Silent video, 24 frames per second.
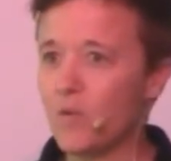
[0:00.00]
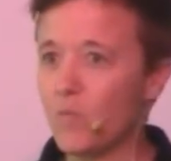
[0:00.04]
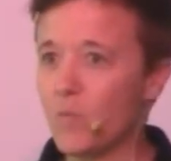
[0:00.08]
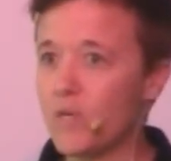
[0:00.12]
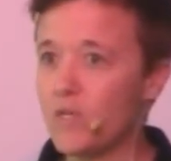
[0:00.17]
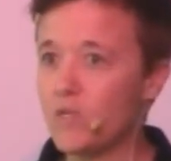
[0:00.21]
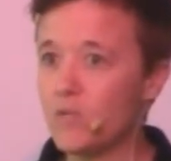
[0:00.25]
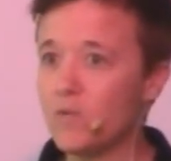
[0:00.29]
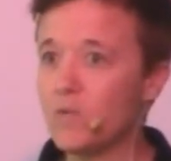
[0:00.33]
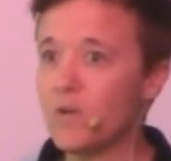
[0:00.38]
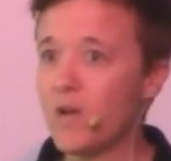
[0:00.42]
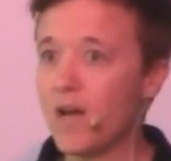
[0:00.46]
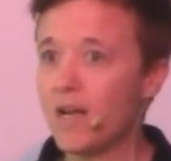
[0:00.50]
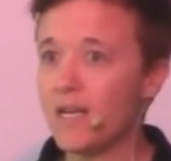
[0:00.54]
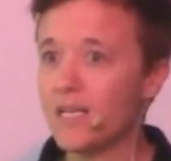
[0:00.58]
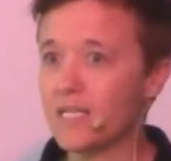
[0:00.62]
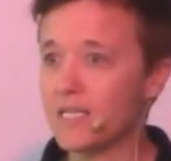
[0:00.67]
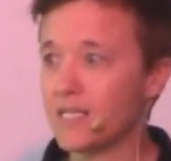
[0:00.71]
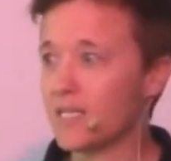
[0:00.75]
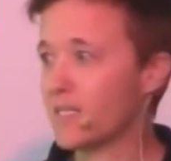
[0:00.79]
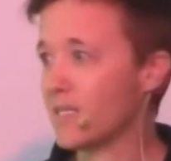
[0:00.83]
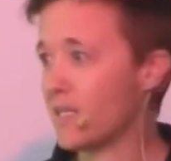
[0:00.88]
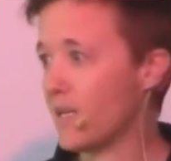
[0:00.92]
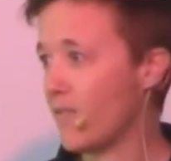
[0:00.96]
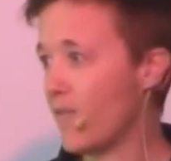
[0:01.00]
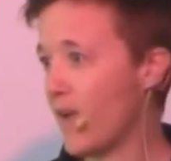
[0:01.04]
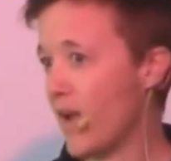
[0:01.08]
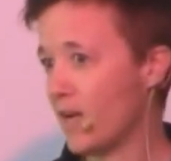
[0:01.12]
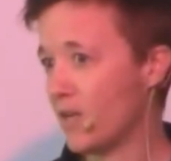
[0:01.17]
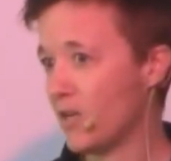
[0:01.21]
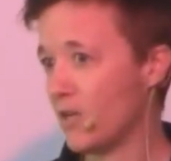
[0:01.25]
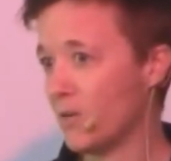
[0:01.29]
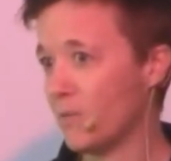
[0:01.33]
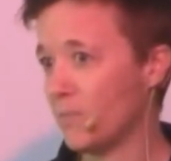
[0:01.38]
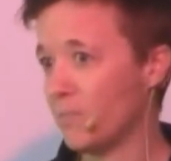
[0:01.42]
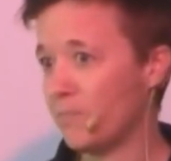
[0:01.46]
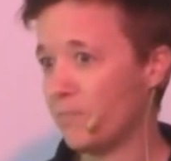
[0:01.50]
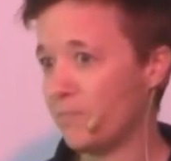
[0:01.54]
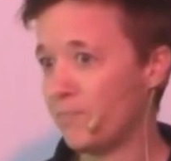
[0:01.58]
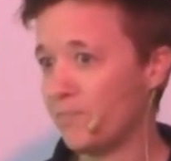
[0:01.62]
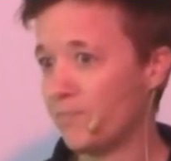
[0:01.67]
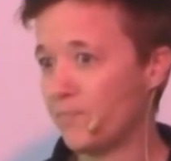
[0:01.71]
that we do not exist in a vacuum.